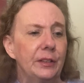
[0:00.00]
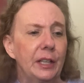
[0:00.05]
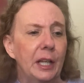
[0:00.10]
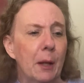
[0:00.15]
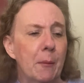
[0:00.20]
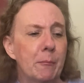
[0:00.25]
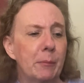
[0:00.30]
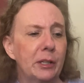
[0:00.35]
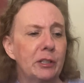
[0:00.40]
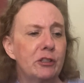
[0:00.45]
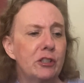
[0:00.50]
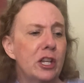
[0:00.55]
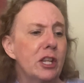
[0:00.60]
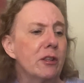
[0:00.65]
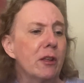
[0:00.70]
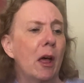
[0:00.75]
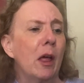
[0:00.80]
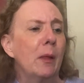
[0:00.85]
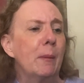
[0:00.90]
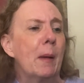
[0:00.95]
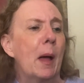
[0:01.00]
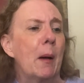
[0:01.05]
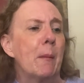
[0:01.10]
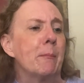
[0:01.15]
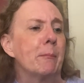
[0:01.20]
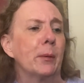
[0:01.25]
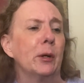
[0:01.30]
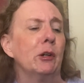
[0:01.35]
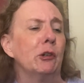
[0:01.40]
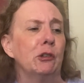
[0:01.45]
But she's all
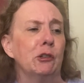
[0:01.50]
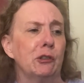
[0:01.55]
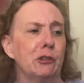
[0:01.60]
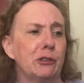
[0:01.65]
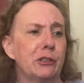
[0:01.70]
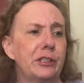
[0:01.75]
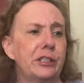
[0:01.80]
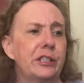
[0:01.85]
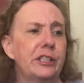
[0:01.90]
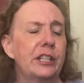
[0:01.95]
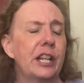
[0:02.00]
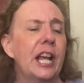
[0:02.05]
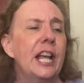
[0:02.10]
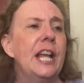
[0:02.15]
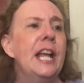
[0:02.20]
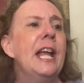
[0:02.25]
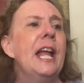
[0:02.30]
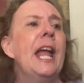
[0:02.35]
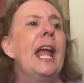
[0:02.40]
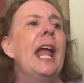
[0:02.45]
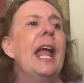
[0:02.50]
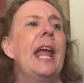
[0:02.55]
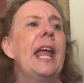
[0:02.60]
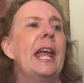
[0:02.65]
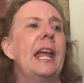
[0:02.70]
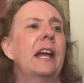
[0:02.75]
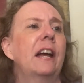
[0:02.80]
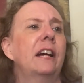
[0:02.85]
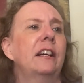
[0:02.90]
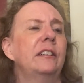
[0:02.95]
about birds.
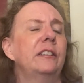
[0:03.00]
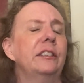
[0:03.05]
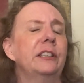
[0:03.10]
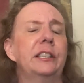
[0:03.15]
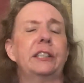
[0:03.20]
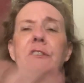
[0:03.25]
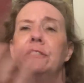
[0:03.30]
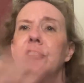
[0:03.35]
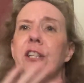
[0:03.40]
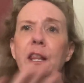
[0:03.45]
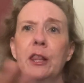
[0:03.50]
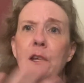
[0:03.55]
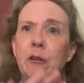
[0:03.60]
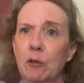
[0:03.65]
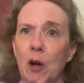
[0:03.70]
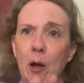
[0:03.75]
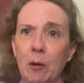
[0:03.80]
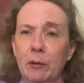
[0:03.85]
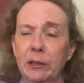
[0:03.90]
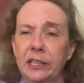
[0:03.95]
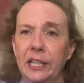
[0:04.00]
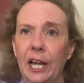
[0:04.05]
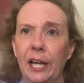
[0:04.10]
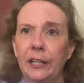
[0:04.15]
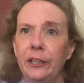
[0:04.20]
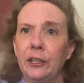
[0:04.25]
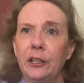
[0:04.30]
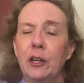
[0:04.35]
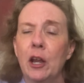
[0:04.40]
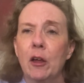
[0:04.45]
And there's nothing wrong with
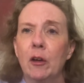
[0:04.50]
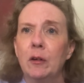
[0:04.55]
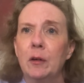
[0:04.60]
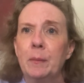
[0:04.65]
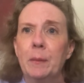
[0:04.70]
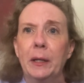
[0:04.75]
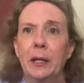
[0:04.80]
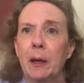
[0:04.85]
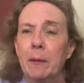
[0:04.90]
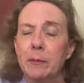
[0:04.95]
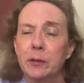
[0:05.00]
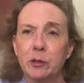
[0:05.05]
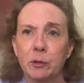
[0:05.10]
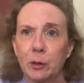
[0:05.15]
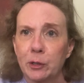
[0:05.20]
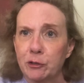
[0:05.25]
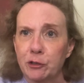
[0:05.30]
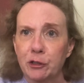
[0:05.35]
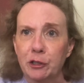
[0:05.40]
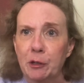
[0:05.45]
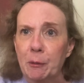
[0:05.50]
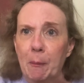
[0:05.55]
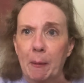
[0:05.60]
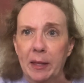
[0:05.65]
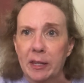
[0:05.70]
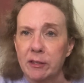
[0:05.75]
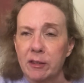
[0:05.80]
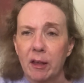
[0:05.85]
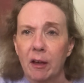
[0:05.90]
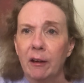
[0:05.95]
that, you know. I mean, I'm a Twitcher
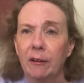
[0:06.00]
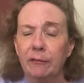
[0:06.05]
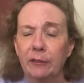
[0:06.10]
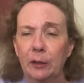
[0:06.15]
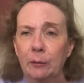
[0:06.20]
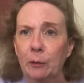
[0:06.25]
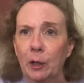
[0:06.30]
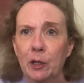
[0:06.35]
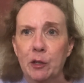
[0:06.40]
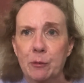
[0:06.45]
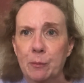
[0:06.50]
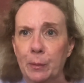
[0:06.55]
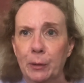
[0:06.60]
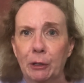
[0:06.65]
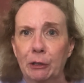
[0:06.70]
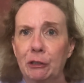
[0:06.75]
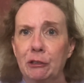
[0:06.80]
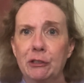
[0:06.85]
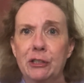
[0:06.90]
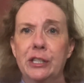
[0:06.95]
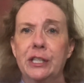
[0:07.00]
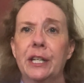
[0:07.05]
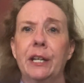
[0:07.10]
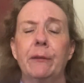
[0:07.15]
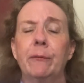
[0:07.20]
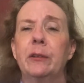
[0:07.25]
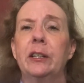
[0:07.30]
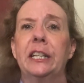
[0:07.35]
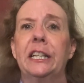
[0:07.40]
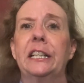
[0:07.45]
myself. I watch birds and
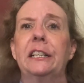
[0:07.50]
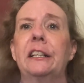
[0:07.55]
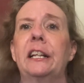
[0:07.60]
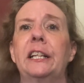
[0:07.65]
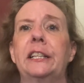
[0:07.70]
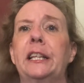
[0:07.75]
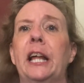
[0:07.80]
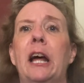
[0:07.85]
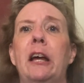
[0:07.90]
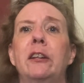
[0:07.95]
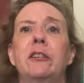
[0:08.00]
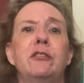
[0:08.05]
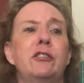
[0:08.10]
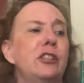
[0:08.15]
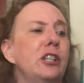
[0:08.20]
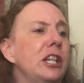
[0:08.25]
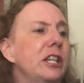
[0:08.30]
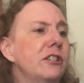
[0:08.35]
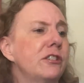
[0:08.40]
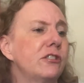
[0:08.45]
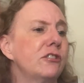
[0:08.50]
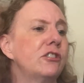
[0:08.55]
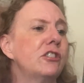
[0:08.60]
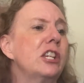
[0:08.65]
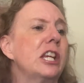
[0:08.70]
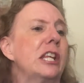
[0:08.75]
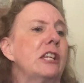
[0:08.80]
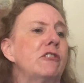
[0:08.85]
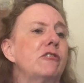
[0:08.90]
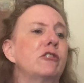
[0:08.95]
everything like that. And
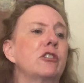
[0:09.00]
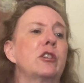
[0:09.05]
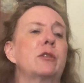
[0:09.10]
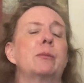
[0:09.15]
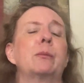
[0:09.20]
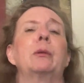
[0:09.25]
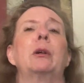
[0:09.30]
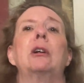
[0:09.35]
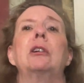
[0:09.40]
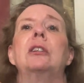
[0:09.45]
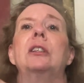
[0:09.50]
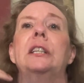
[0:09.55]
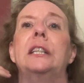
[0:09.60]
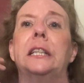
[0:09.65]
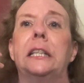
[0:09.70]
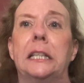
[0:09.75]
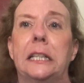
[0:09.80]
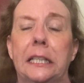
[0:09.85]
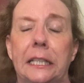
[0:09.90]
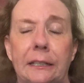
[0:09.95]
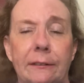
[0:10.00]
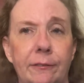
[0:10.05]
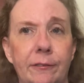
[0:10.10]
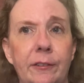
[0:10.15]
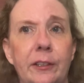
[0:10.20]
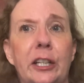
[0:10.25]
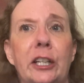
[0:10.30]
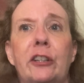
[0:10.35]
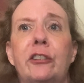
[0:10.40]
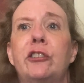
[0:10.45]
she's just
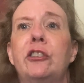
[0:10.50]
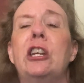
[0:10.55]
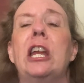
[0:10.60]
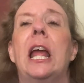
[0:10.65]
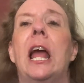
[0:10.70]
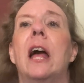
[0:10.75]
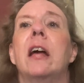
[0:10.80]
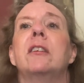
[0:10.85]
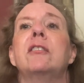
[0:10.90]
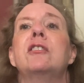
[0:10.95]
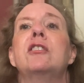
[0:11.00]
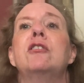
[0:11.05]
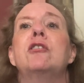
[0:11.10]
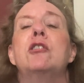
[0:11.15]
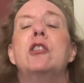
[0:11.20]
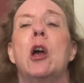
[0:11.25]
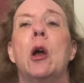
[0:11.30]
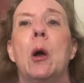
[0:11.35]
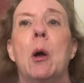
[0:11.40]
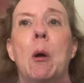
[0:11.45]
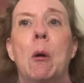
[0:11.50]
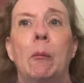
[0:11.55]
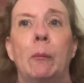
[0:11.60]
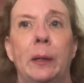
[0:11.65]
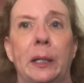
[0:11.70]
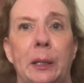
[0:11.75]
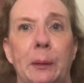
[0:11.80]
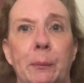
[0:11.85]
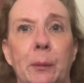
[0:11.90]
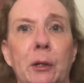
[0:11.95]
prolific. She has so
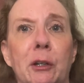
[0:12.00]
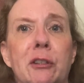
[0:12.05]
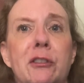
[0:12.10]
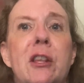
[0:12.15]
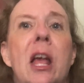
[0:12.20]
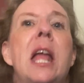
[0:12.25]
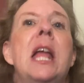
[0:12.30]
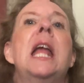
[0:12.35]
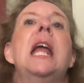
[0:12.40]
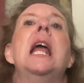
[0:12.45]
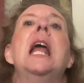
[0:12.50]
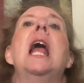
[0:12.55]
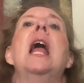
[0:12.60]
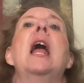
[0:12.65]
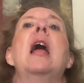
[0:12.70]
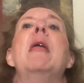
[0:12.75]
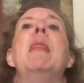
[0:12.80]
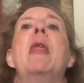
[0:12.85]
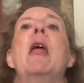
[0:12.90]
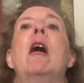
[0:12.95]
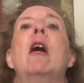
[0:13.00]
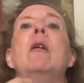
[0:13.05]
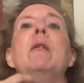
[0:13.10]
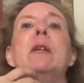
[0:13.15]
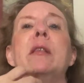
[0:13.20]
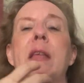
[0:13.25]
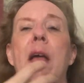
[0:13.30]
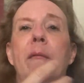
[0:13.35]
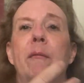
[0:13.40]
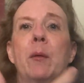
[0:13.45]
many books. And they
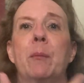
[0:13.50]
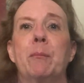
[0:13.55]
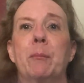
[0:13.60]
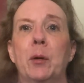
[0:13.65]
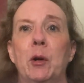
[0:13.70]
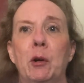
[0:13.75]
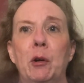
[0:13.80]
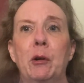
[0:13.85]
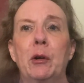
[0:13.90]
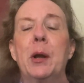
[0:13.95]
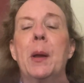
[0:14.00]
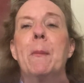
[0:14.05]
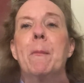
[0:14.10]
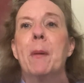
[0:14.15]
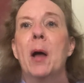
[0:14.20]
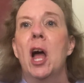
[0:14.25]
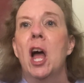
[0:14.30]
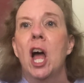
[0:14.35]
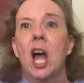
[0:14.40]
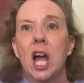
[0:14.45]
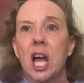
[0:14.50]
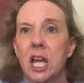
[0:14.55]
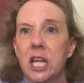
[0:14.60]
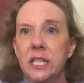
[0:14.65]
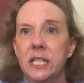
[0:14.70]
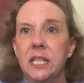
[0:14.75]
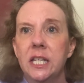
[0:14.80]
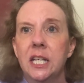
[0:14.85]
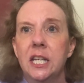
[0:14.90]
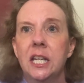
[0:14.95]
always have a bird
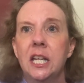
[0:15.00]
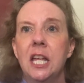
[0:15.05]
pun